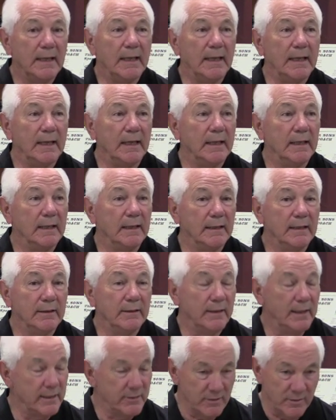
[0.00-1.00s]

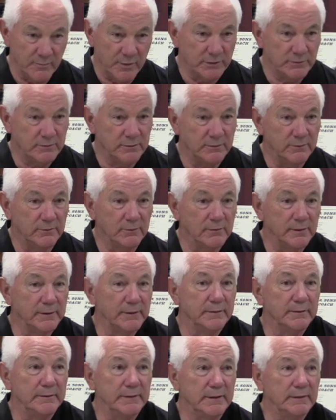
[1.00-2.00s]
And as I mentioned
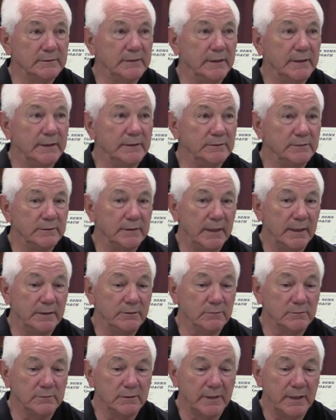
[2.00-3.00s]
earlier, Destination
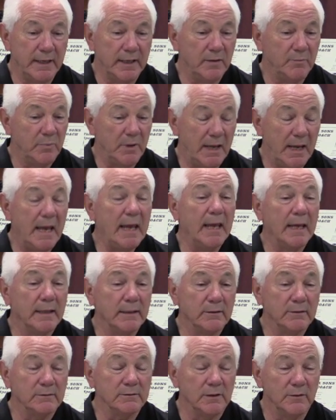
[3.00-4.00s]
Angels Camp
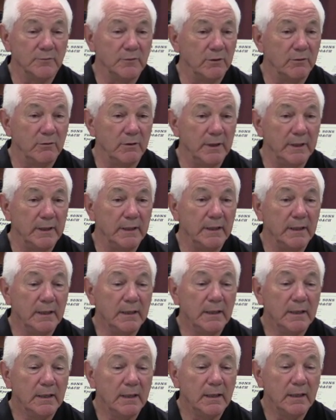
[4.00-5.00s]
and to some degree
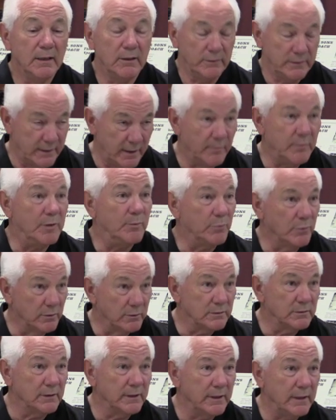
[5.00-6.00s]
Debbie
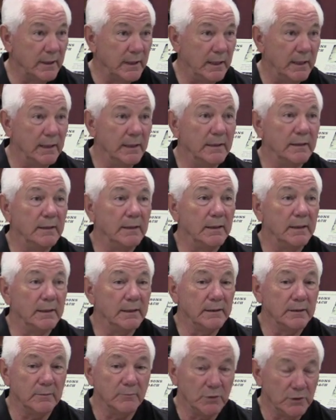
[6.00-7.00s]
personally
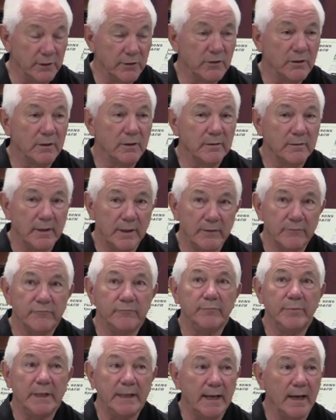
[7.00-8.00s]
and Melissa
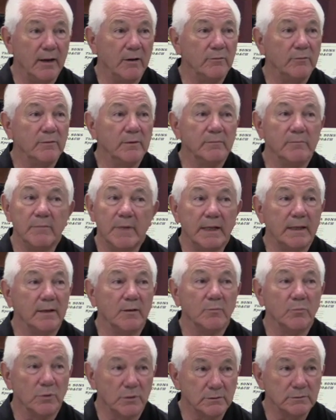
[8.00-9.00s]
have been out
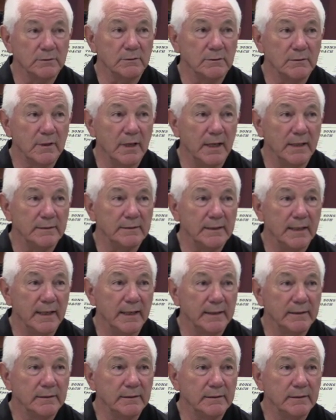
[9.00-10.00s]
making personal
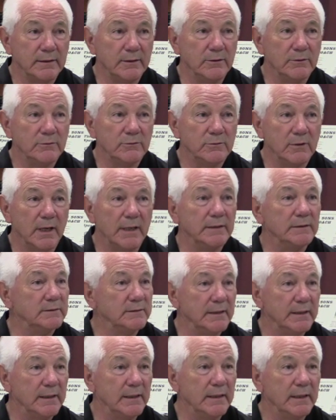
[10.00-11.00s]
contact, trying to
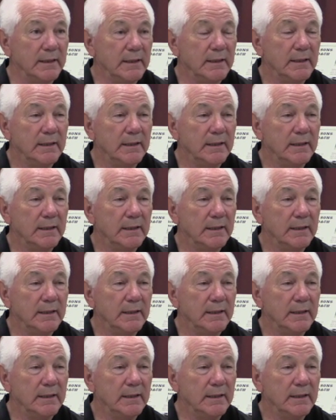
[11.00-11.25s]
stay